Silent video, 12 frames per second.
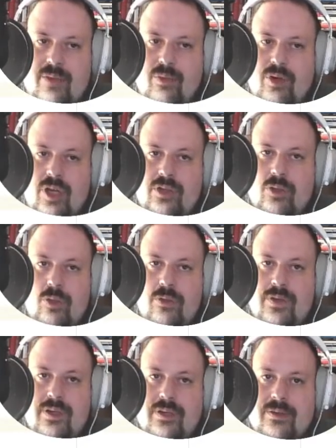I will not
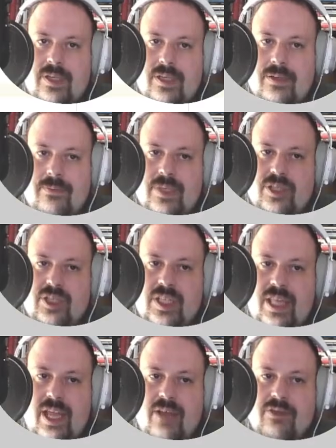cover in much
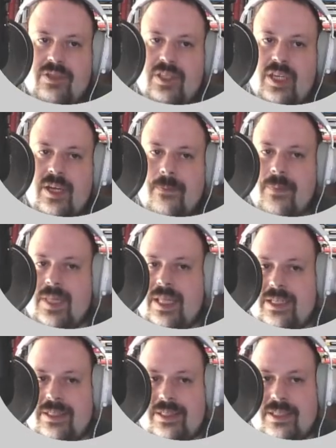details, but
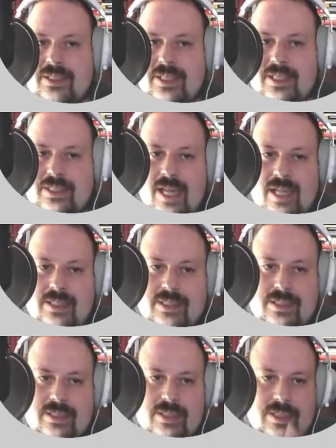there is some
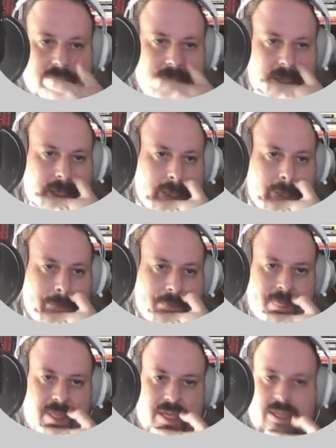CSS
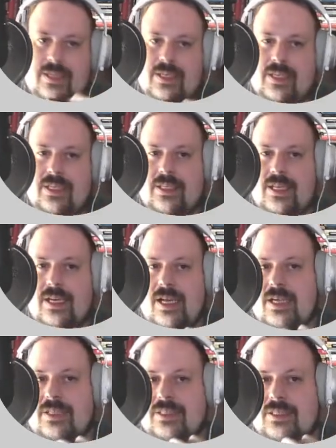um, and uh, there
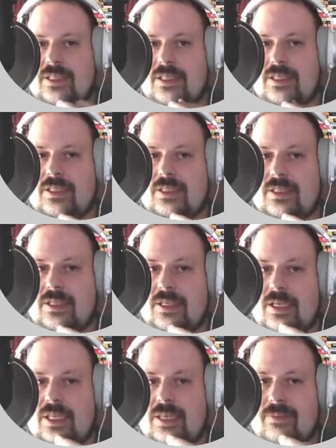are some
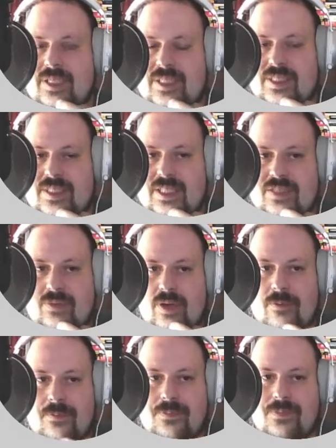uh, images as
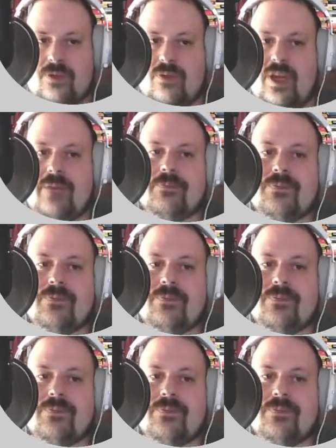well, right?